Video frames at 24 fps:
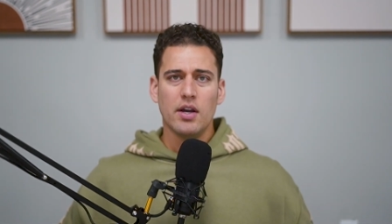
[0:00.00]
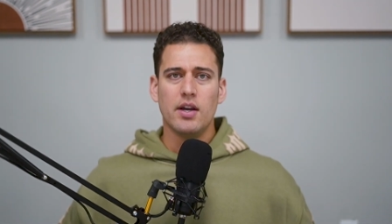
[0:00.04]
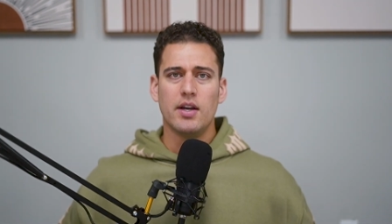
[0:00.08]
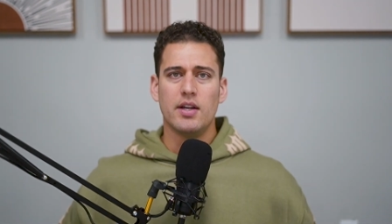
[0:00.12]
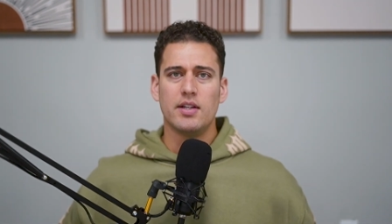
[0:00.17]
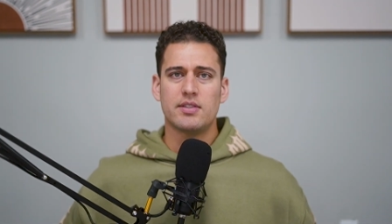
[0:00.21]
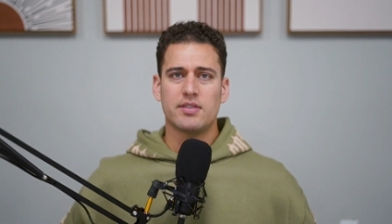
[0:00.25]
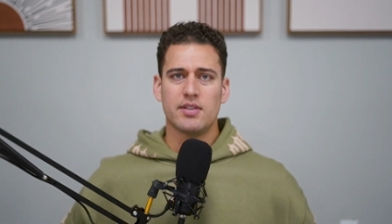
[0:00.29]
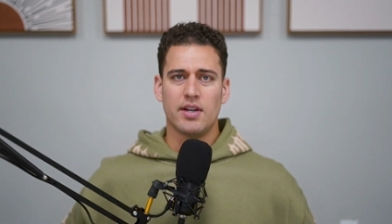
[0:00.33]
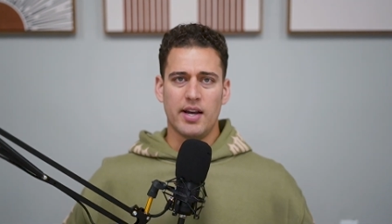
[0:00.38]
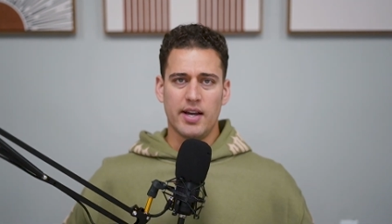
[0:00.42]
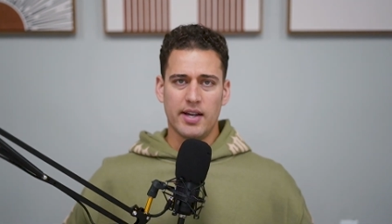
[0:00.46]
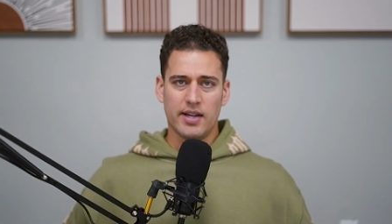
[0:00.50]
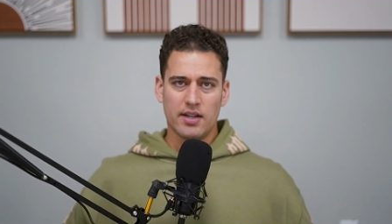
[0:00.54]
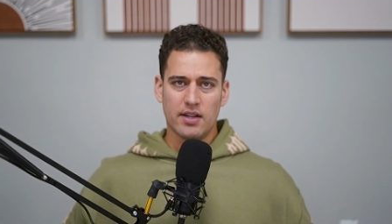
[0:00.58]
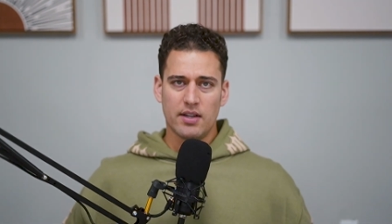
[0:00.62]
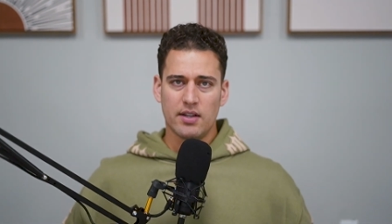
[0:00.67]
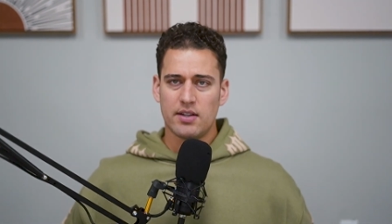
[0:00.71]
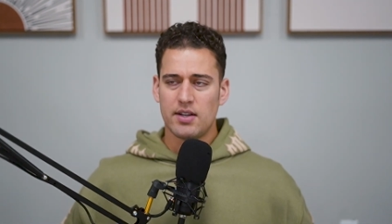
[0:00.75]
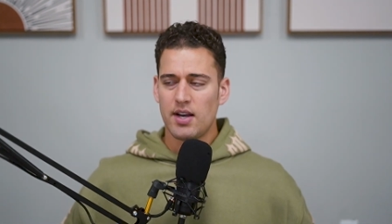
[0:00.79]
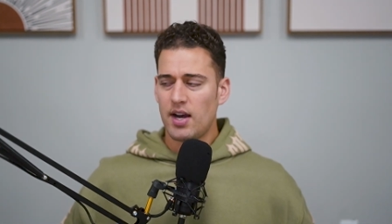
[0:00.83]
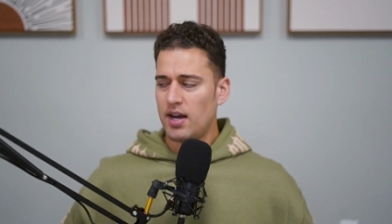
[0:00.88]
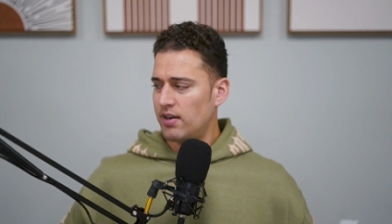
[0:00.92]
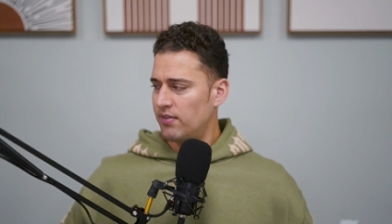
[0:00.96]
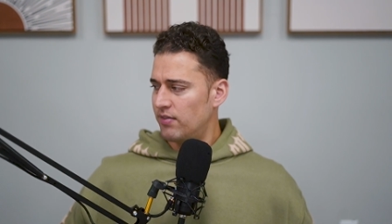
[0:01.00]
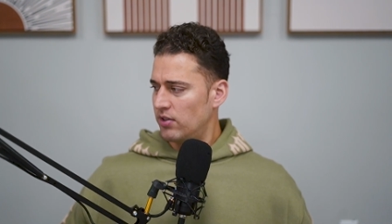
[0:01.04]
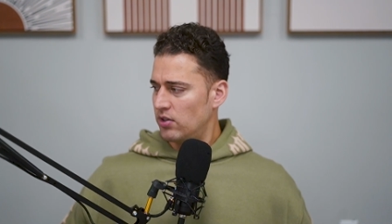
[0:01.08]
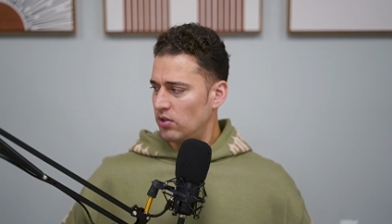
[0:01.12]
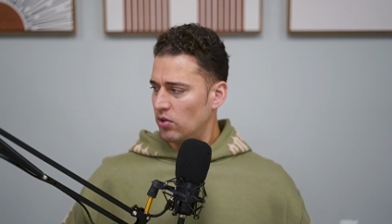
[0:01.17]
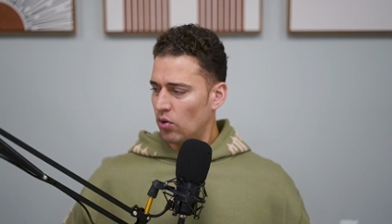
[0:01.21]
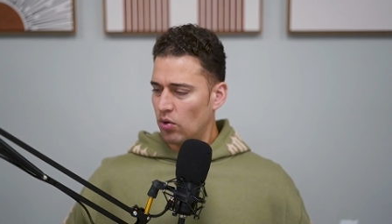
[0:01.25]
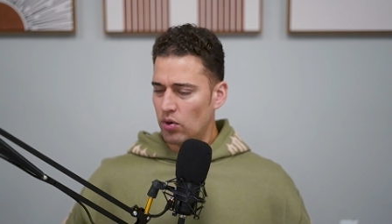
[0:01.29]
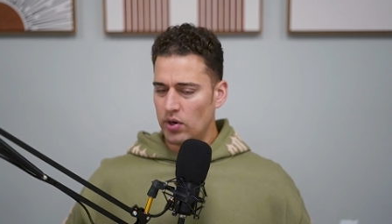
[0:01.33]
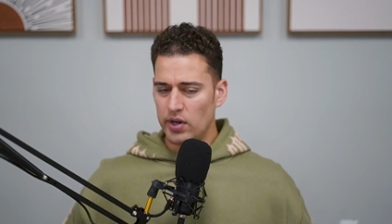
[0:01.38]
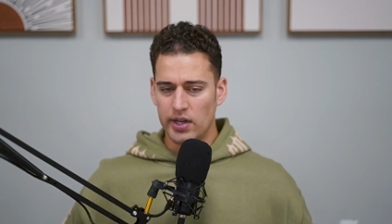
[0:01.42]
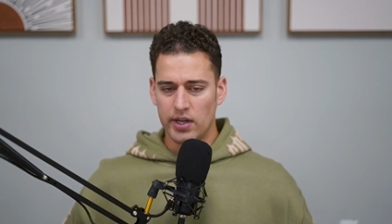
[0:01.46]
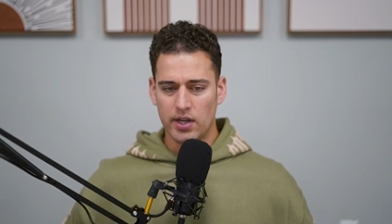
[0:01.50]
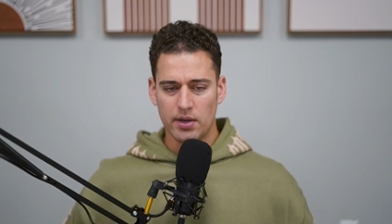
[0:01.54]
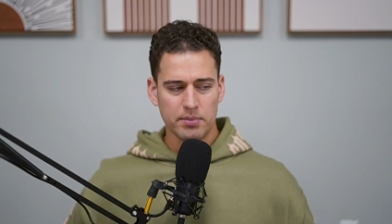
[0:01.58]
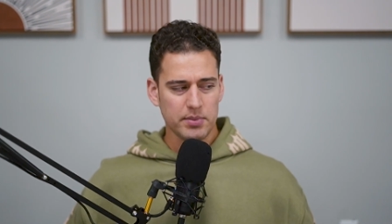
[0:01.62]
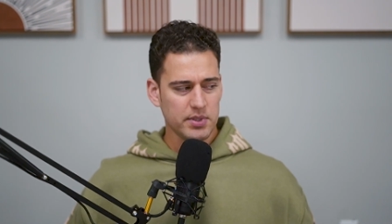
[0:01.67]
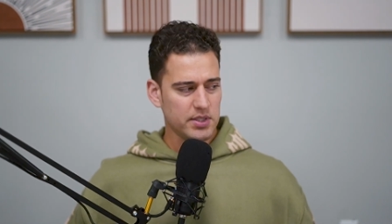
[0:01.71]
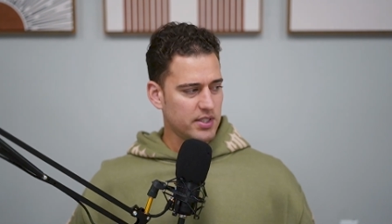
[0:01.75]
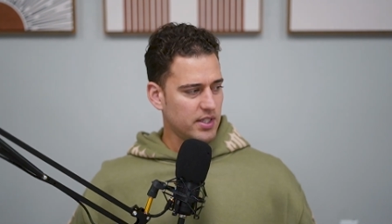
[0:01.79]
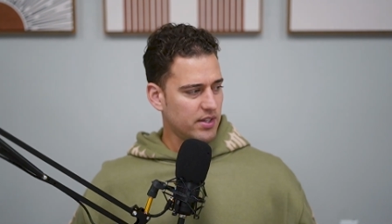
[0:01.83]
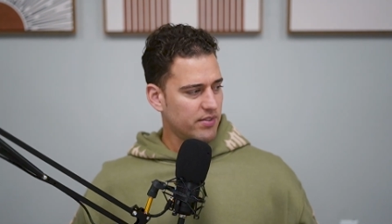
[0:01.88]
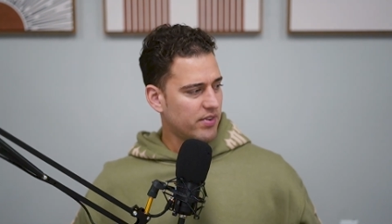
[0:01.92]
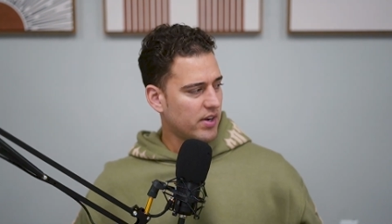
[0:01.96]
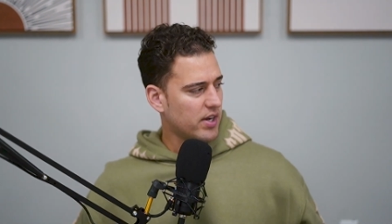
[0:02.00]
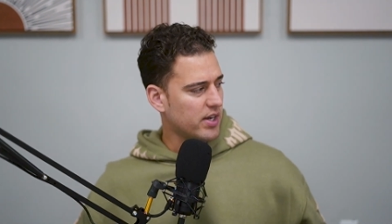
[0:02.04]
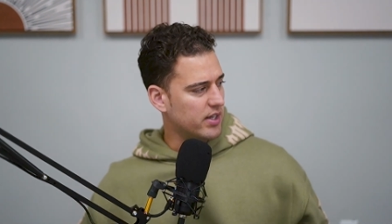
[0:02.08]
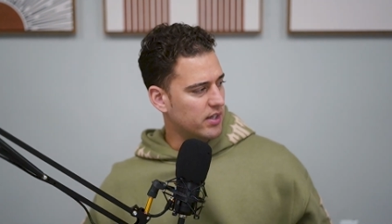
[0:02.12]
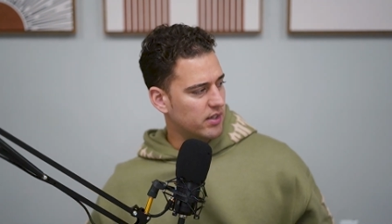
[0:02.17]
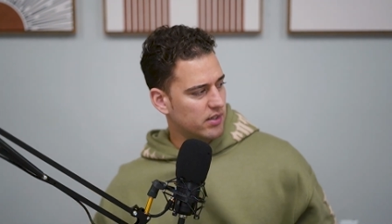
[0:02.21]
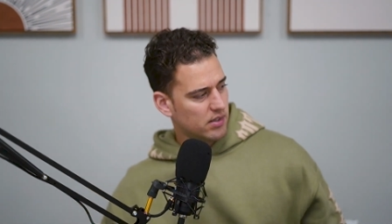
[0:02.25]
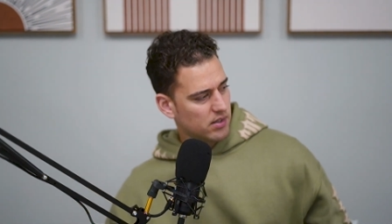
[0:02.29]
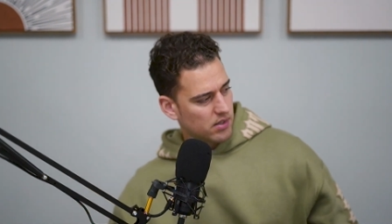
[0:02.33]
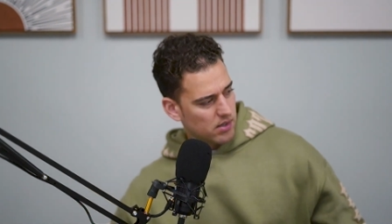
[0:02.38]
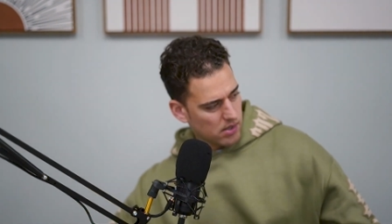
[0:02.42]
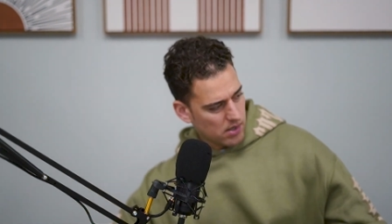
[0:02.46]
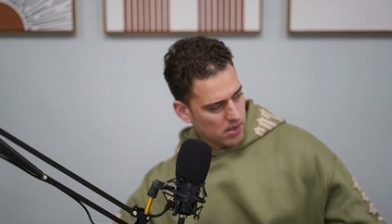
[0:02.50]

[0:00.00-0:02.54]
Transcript: It's like kind of annoying. Let me see if I can.